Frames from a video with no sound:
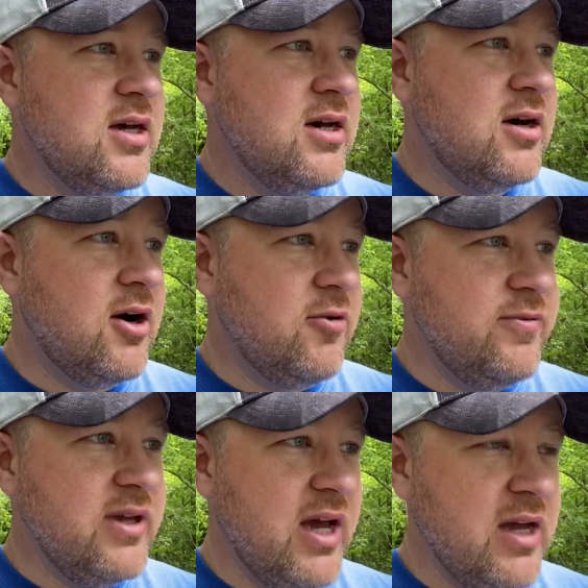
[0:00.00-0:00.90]

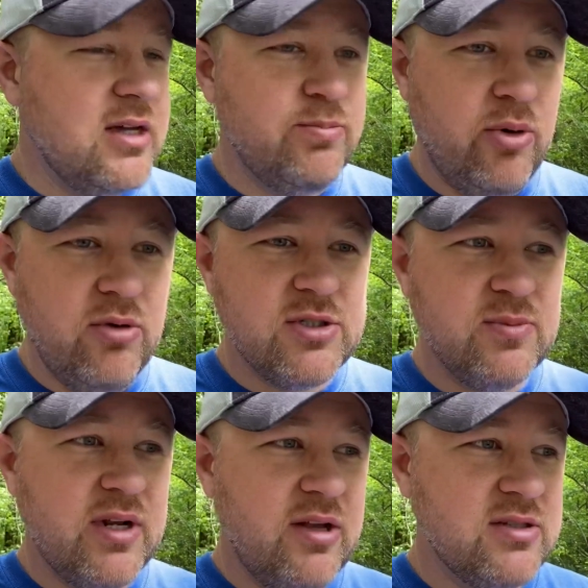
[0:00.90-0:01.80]
hopefully I could pull
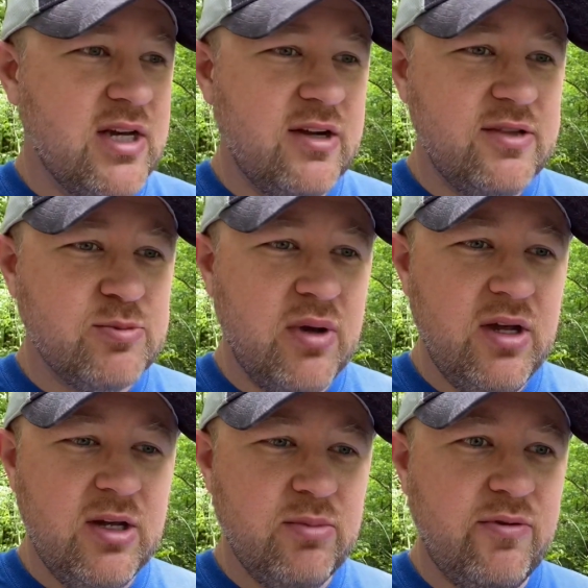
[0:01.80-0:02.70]
something else out of this
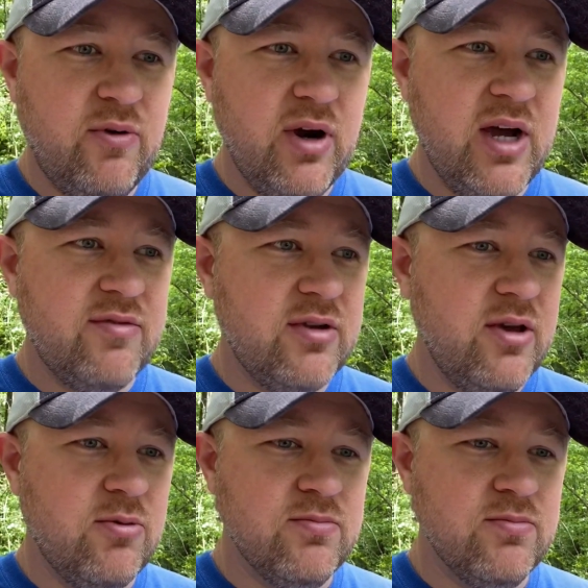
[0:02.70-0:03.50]
pond before I have to go.